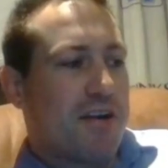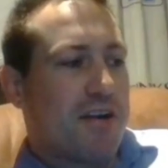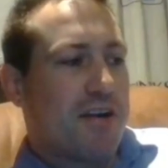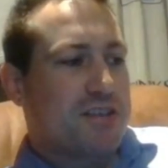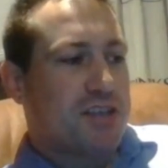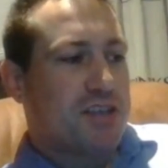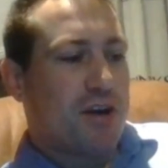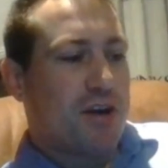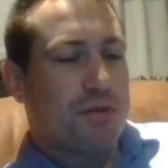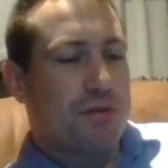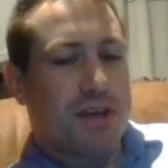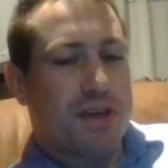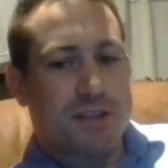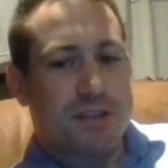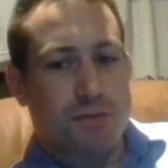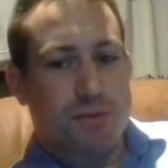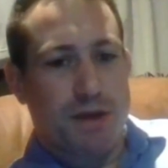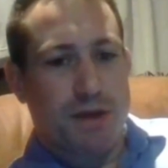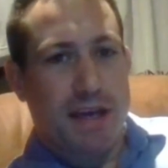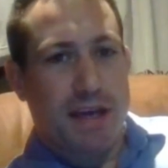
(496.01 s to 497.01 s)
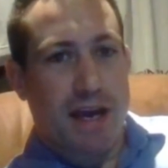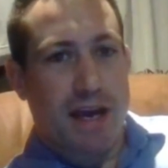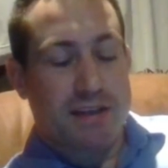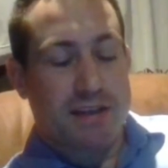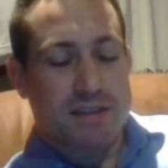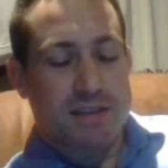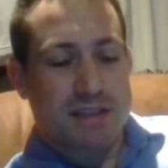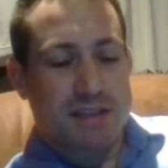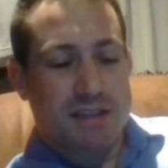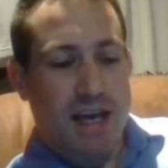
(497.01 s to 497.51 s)
So this
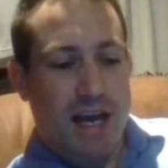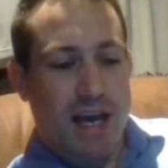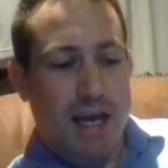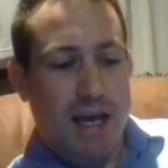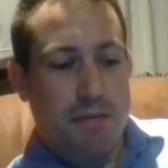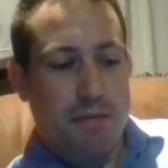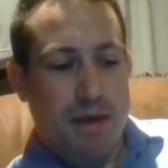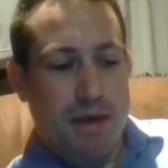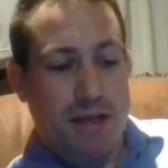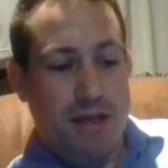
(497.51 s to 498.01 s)
weekend's game